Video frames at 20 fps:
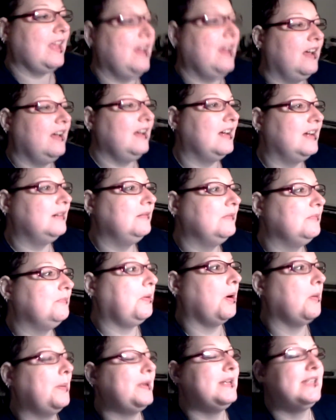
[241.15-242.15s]
uh,
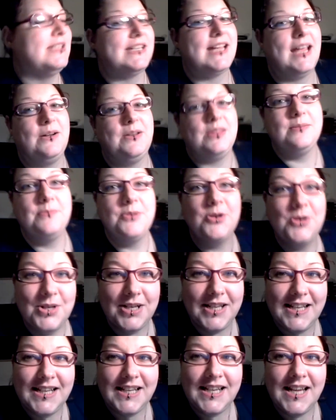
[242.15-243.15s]
pop into town in the
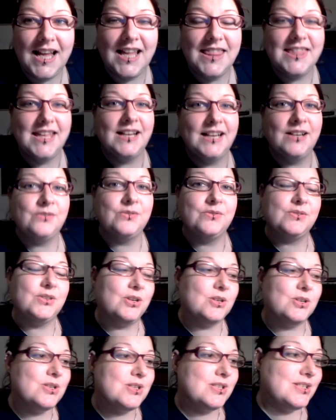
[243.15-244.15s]
morning, and then I've
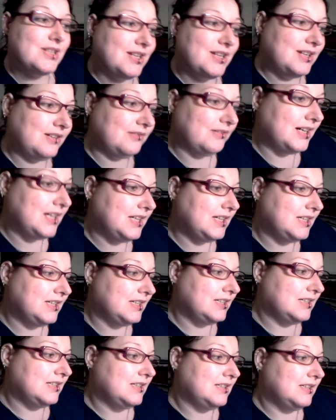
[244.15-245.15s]
got to.
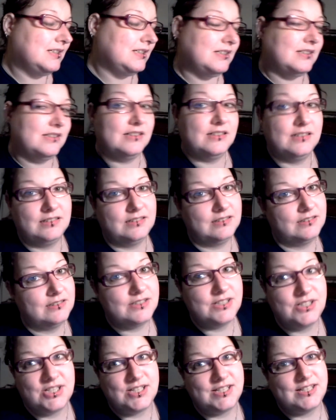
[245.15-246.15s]
Oh,
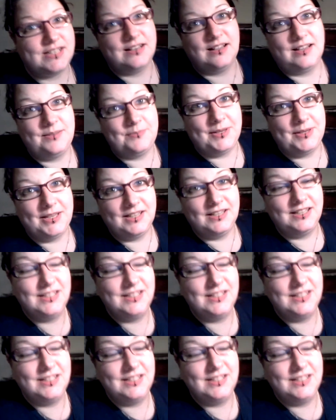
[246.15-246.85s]
it's just a nightmare.